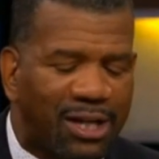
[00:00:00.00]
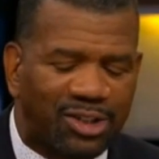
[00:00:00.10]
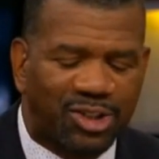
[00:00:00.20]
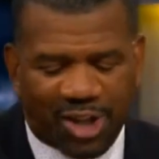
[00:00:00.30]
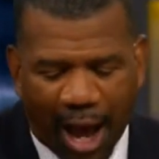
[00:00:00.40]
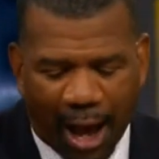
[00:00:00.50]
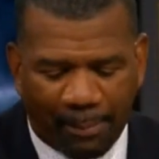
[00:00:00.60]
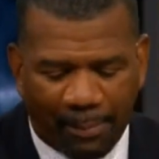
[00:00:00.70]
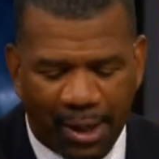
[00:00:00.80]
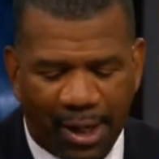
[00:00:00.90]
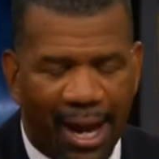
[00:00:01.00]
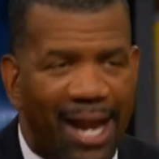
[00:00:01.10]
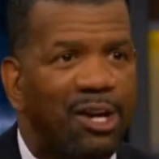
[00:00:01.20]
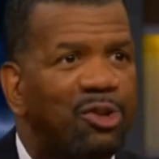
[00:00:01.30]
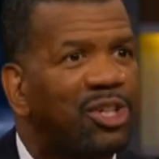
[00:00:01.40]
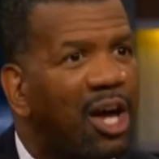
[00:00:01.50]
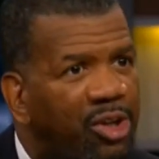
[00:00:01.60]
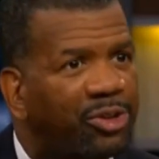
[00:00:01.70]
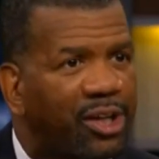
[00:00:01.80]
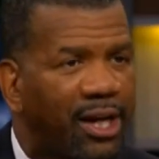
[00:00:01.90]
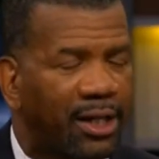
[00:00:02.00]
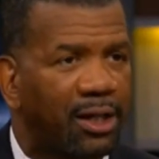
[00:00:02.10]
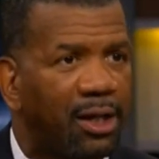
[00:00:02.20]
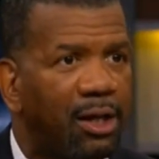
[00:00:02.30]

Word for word: Stop. And here's the other thing.